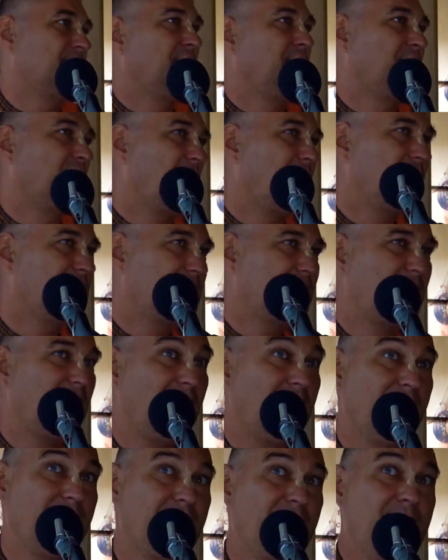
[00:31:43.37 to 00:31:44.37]
You can't
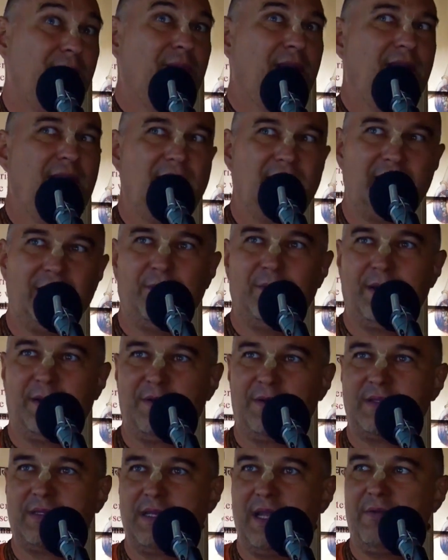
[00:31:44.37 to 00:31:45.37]
say immediately
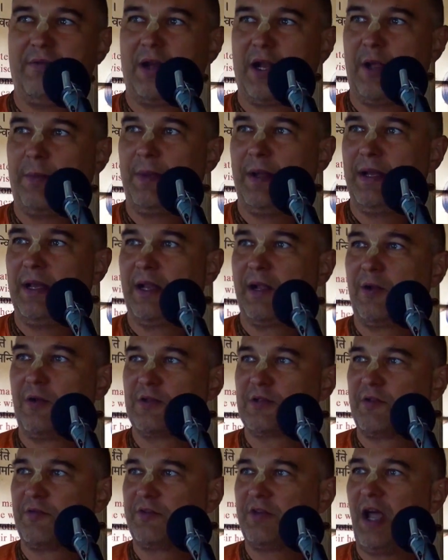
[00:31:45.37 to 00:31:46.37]
because it never happened
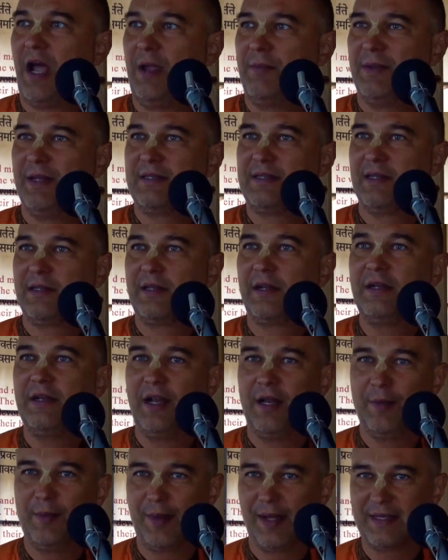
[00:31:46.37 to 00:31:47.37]
because of time, it's
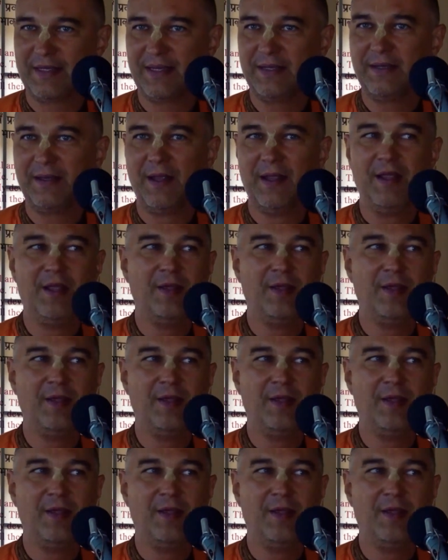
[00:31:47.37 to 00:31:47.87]
eternally present.